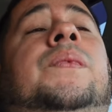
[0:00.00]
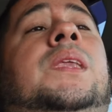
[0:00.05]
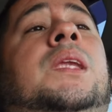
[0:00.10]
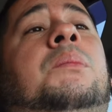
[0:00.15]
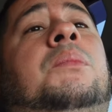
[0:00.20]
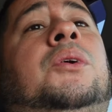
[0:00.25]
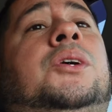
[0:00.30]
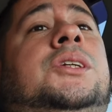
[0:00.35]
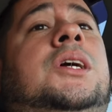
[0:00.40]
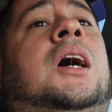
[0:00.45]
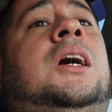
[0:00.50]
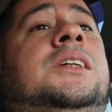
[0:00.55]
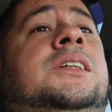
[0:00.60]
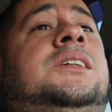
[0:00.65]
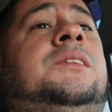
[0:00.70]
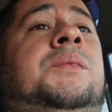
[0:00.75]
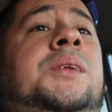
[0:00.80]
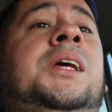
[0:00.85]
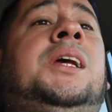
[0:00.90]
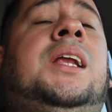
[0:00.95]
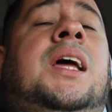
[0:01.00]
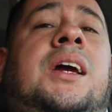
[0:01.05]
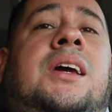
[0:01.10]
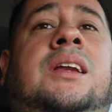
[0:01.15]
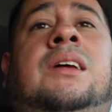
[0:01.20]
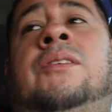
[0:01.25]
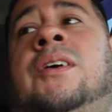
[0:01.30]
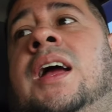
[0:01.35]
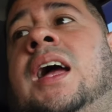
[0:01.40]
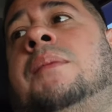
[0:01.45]
the most awesome thing that
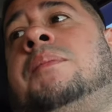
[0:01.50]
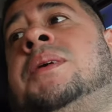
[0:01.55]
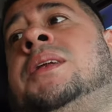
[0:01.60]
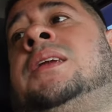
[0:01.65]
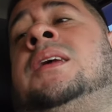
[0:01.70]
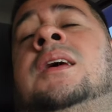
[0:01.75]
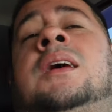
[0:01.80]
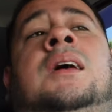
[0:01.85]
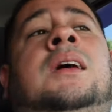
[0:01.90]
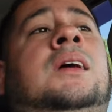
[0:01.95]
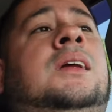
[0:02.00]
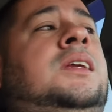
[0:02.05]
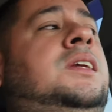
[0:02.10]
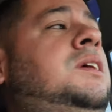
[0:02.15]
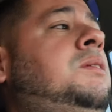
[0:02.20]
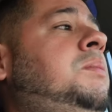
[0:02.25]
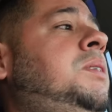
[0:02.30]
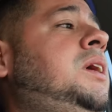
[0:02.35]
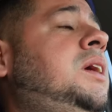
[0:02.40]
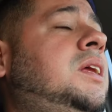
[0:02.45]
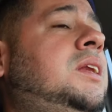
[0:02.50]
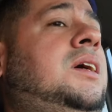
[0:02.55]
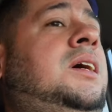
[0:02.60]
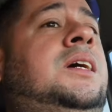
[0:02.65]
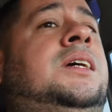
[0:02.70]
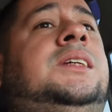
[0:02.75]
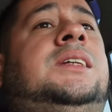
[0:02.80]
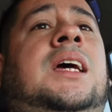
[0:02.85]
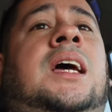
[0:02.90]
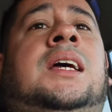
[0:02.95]
could ever happen to me and
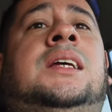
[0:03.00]
us